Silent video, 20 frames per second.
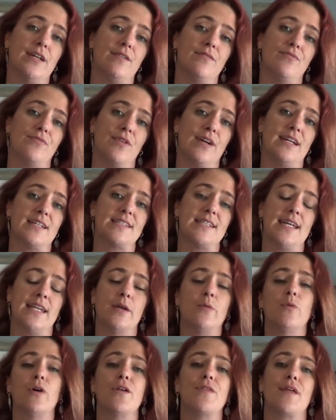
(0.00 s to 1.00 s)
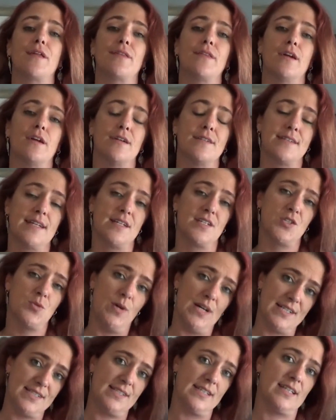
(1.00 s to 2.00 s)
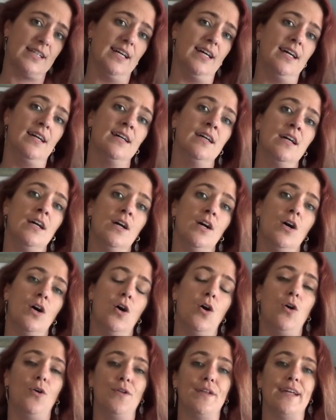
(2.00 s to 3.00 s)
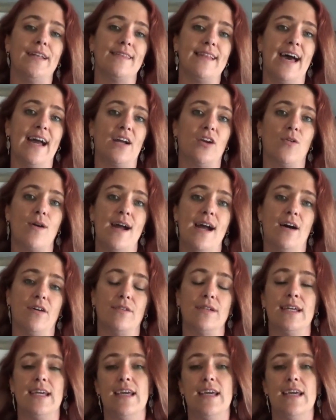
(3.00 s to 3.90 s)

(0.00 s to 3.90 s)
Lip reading: of France anywhere that there is a swastika holding that ground.